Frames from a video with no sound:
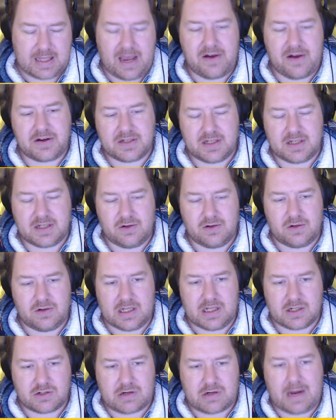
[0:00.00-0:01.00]
character who
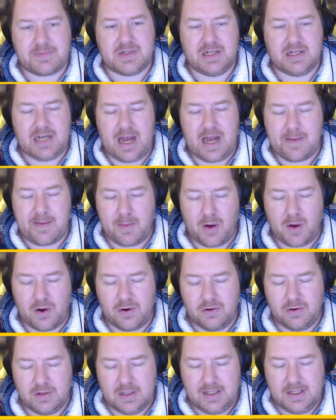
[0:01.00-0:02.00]
gets trapped in the
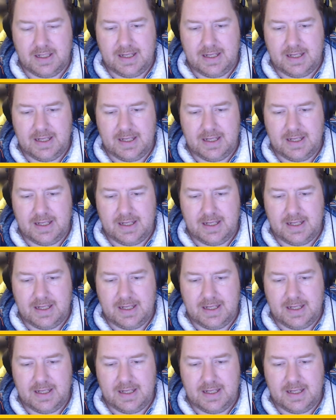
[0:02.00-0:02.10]
MMO,